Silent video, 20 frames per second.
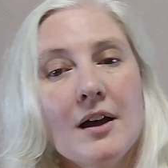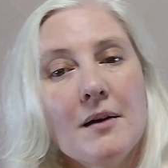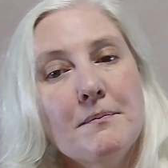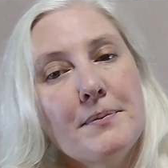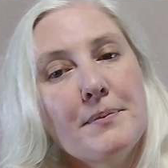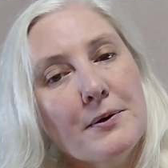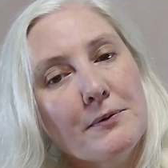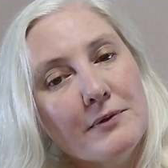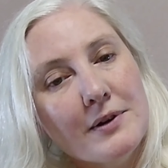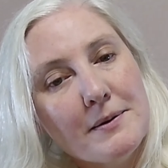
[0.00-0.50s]

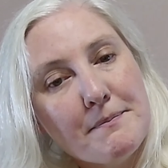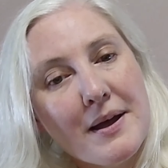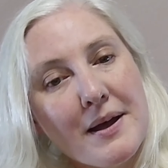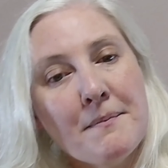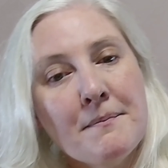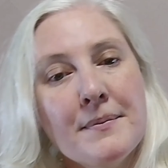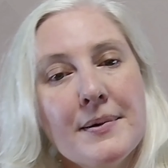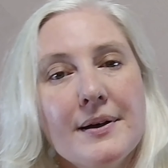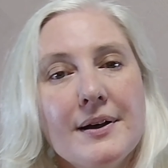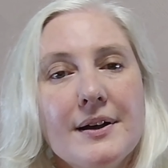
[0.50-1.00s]
But
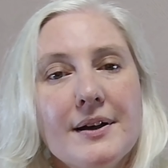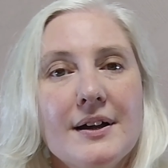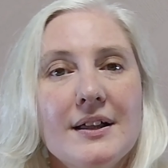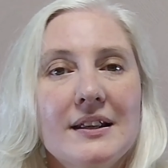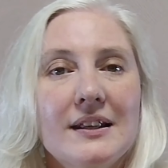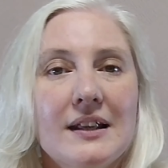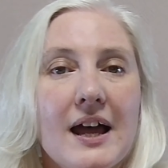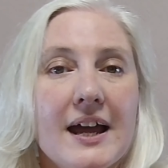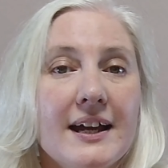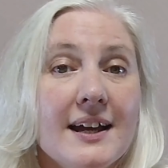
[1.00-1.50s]
remember,
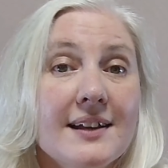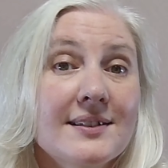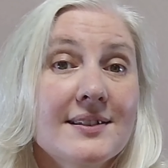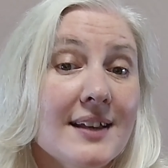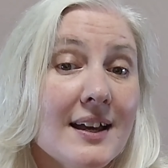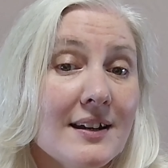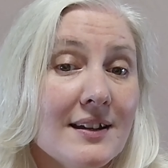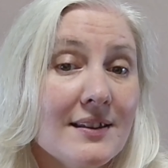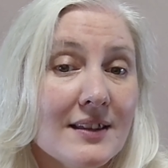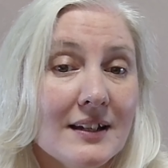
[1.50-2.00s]
like I
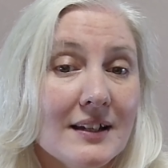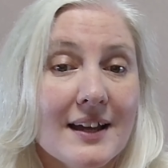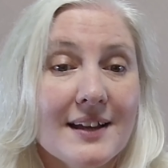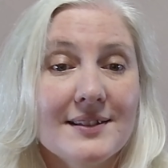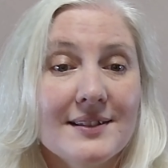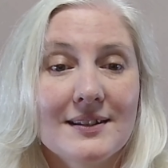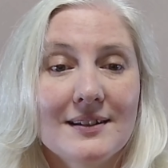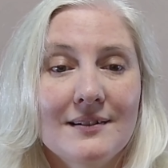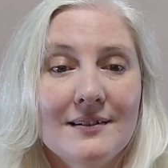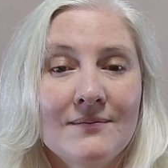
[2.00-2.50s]
said in the
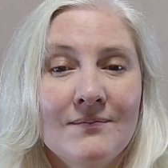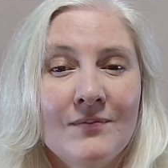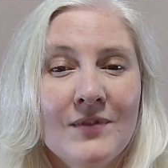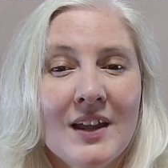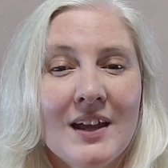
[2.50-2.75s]
lesson,